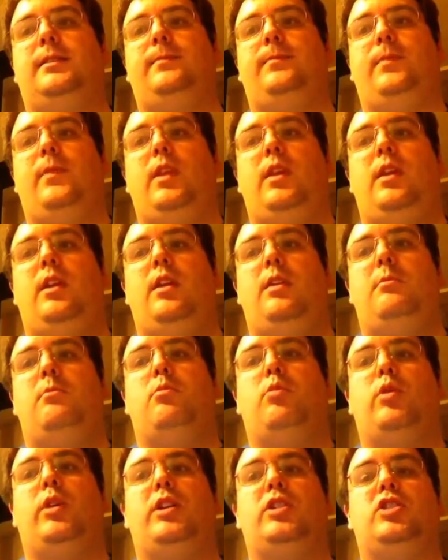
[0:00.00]
Okay?
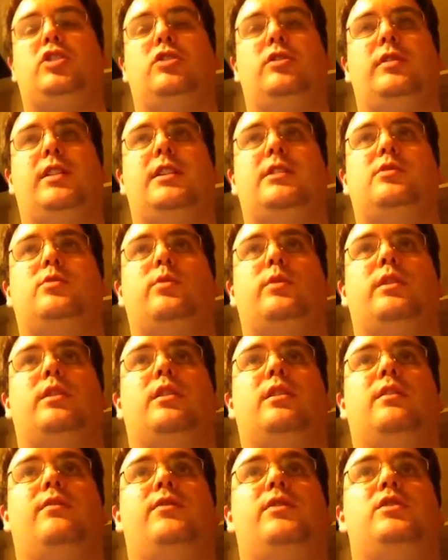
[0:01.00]
Pressure, that's
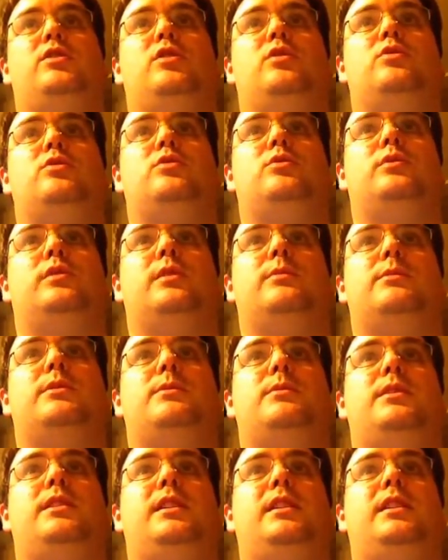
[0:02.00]
where if you don't do it, I'm going to